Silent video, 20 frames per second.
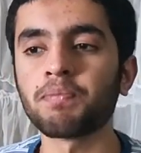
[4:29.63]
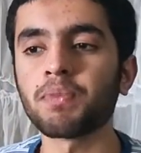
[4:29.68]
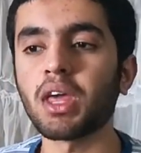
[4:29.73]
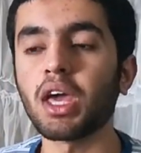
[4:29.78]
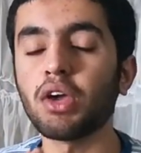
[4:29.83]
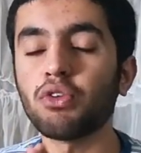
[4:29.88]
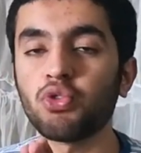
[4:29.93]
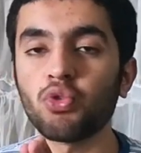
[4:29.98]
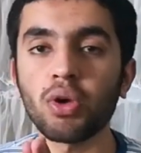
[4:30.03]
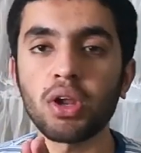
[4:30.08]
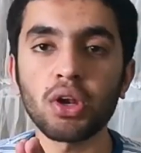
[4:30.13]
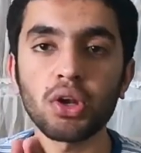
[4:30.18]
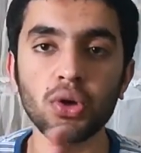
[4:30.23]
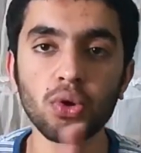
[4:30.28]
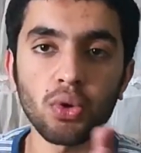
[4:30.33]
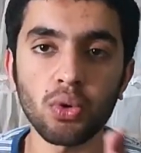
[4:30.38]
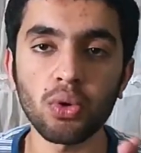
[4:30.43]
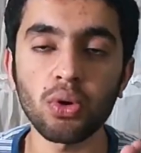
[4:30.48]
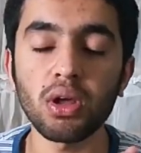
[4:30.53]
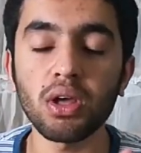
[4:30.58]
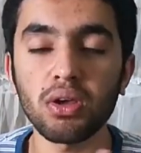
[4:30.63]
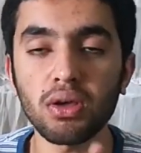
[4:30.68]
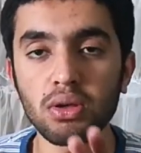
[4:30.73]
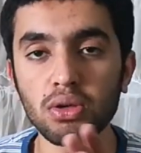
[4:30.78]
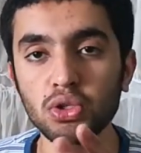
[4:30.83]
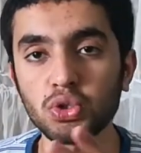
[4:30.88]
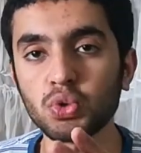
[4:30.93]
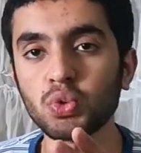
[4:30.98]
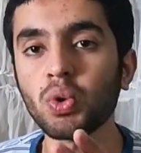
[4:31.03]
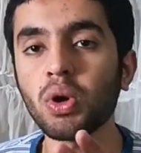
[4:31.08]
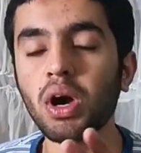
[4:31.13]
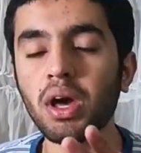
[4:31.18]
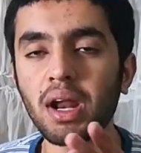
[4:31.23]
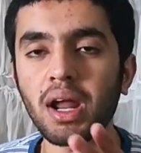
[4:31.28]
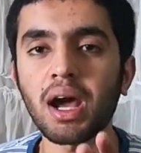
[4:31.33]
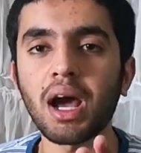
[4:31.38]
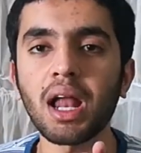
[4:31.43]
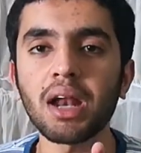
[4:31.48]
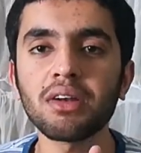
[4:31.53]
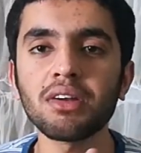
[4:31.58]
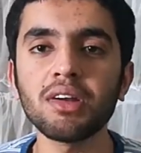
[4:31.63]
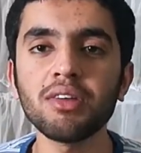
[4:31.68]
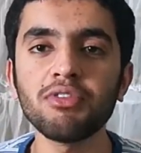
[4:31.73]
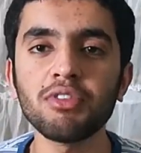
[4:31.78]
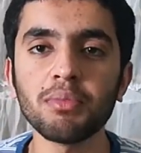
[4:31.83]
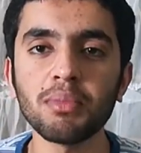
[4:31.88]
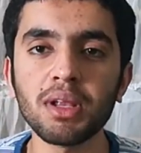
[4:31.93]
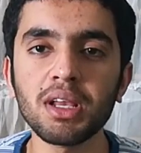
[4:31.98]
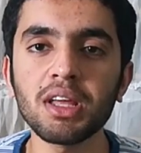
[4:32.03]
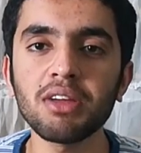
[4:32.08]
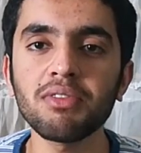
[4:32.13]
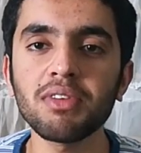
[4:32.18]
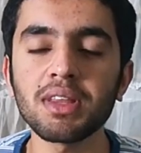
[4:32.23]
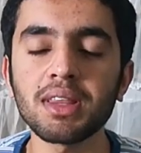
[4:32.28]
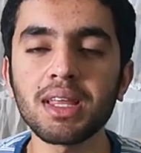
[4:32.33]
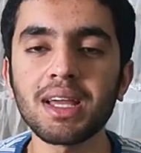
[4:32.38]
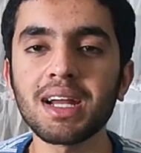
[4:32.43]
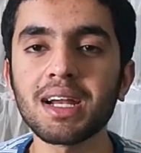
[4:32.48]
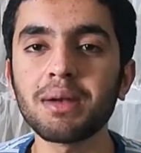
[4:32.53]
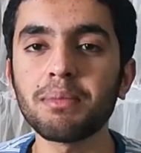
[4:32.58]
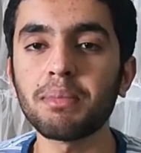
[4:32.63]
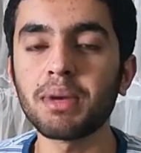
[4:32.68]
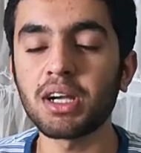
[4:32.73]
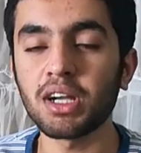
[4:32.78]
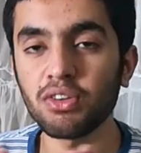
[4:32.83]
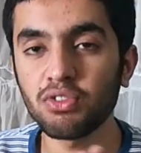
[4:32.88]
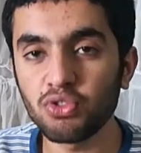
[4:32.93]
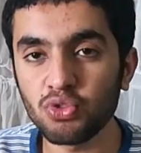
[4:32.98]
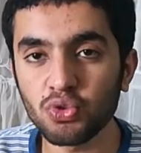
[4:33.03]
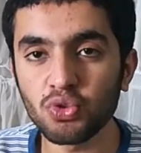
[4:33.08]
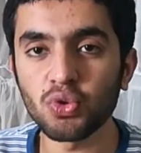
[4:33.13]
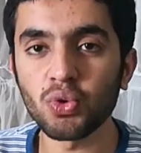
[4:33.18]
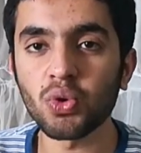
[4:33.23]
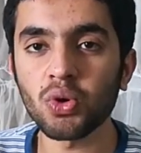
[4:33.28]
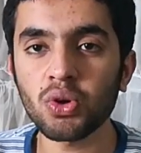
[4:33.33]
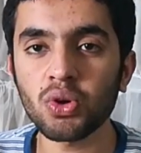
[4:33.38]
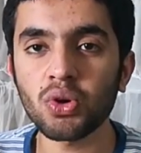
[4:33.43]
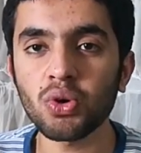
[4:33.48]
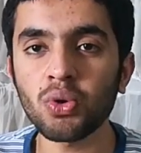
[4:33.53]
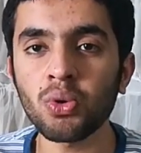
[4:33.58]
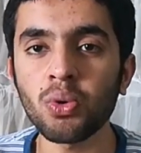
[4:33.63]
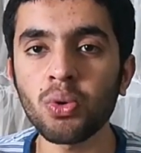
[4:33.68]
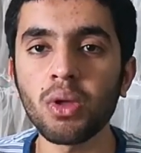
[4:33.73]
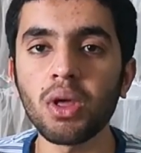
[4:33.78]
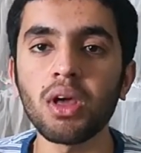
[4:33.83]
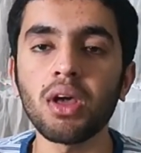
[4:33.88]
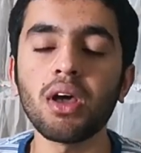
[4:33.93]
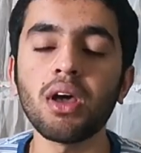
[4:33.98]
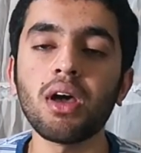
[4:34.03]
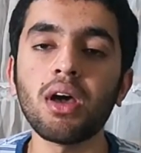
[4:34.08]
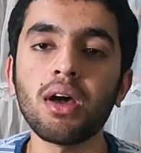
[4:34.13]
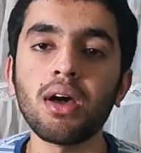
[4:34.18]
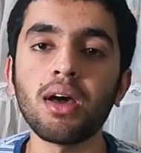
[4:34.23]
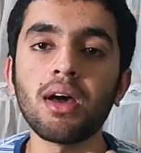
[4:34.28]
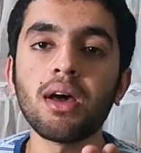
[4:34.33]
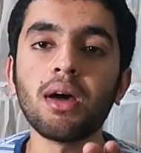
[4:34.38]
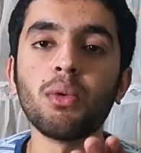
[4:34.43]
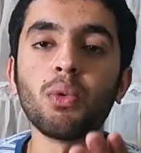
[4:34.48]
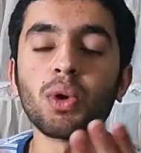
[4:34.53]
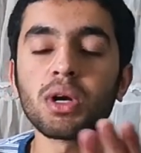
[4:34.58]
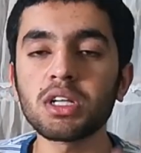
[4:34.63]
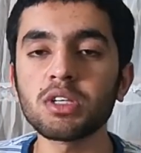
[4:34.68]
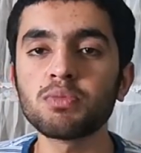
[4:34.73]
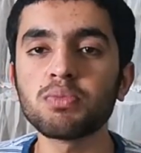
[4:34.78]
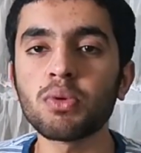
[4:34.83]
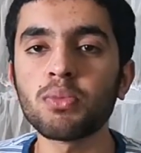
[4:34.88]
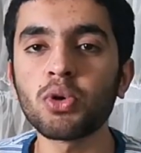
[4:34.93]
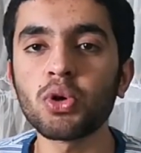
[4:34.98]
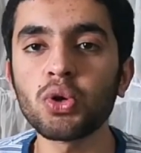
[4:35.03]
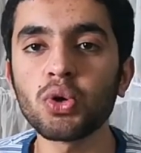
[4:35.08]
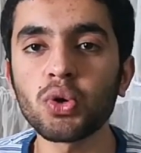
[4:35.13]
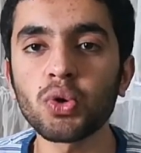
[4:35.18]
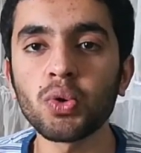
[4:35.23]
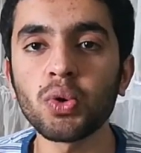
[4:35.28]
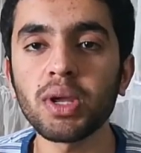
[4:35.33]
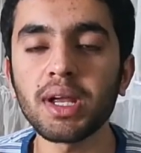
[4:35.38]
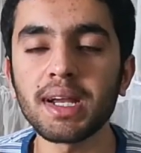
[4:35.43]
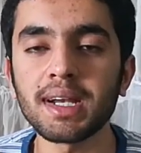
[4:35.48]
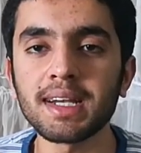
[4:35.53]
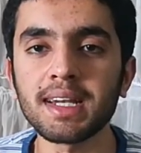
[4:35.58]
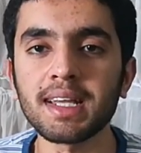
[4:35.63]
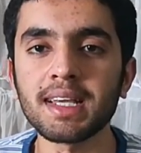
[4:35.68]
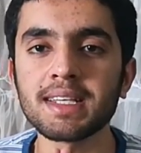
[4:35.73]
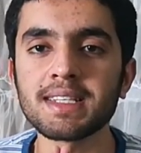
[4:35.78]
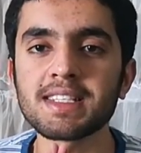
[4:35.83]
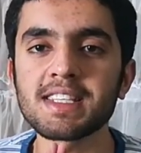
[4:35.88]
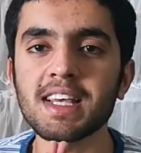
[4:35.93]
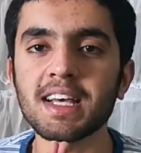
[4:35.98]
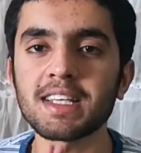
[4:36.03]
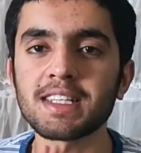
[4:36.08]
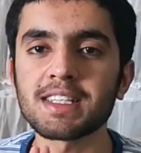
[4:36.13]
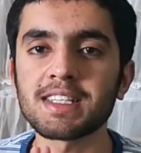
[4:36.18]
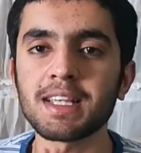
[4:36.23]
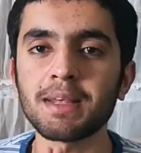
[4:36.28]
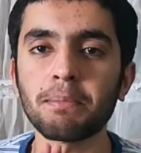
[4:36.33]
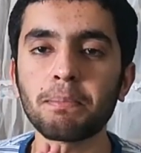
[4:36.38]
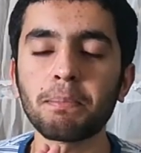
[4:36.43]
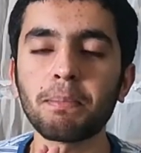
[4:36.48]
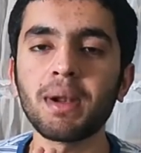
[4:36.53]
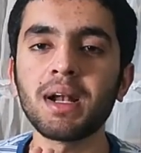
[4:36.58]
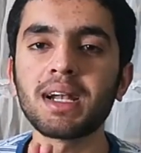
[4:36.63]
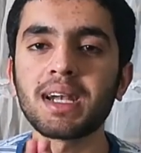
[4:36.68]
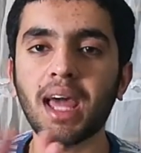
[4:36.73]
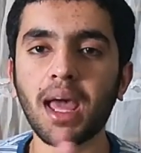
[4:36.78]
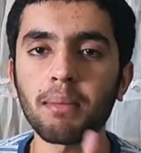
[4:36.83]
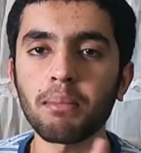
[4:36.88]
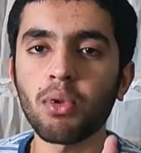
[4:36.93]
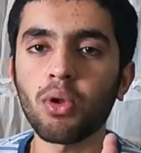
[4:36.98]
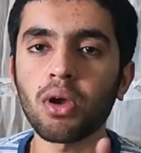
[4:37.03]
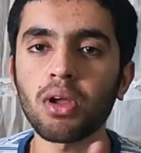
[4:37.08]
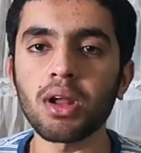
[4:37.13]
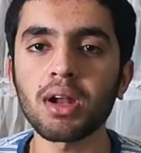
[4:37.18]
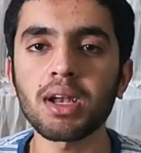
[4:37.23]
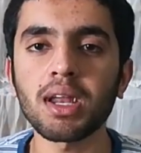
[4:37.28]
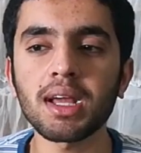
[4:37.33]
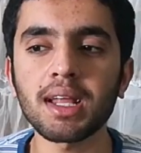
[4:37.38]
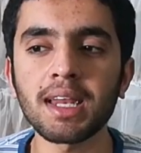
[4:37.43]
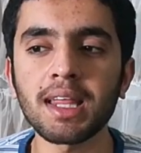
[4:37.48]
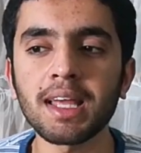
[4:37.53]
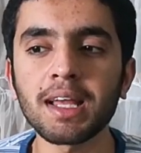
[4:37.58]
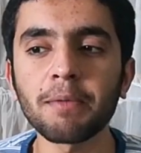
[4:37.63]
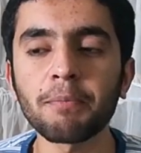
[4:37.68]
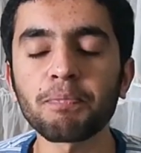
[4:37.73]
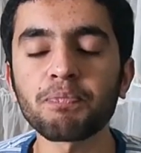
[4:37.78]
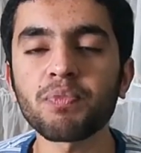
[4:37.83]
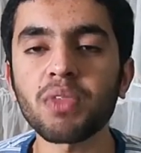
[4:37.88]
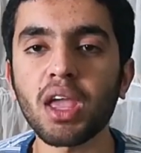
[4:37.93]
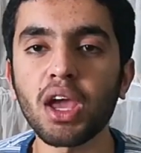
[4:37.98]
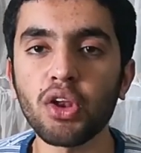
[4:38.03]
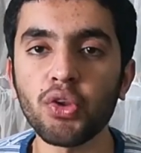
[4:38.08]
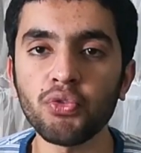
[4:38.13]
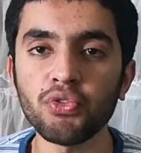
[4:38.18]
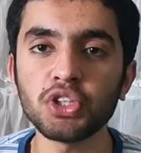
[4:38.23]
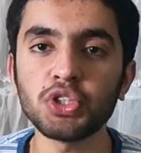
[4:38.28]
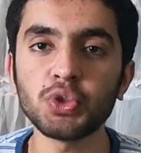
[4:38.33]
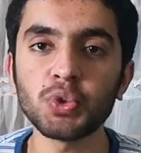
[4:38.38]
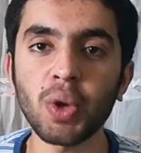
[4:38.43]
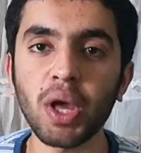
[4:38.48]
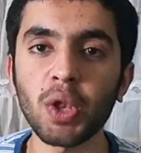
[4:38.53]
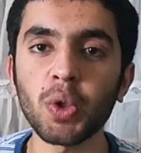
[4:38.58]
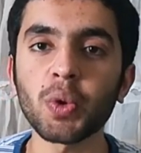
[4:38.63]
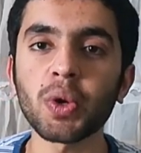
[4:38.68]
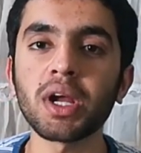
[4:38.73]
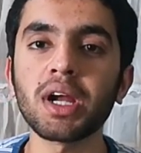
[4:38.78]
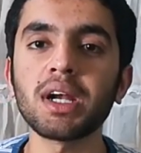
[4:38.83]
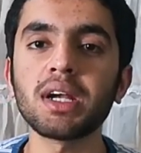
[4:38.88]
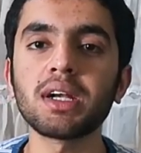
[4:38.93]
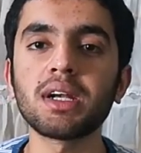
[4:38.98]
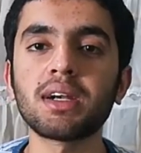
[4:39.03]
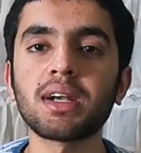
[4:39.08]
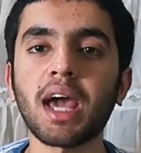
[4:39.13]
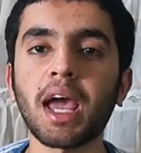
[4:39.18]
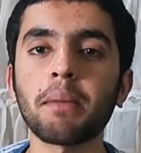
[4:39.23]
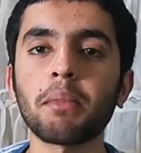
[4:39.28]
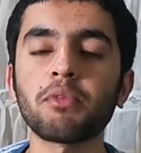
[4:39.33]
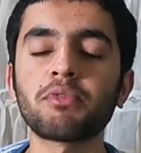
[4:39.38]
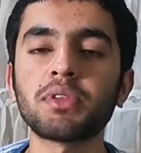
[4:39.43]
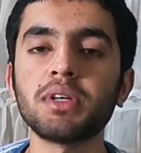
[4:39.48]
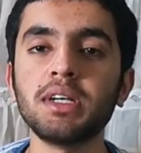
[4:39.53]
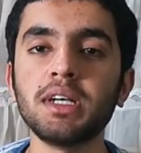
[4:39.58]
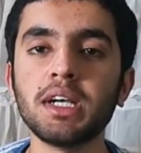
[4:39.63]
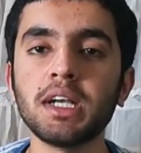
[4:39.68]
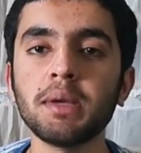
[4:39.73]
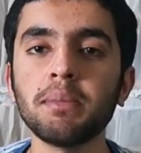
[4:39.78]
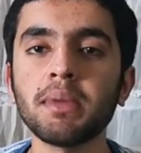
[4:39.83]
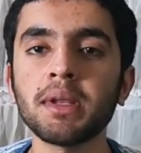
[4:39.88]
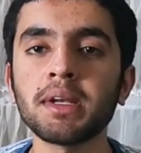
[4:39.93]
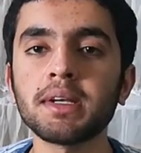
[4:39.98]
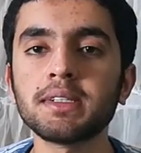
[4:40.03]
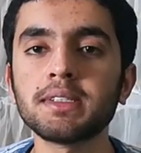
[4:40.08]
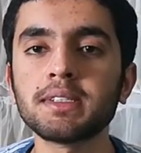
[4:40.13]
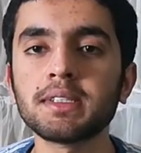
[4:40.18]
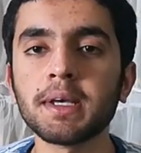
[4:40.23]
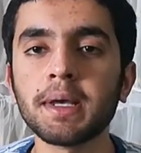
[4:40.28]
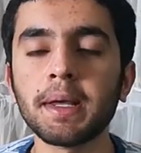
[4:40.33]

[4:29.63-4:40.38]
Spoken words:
If you are you are already familiar with it, but if you don't know what is Pomodoro, it is a simple time blocking technique in which you allocate time of 30 minutes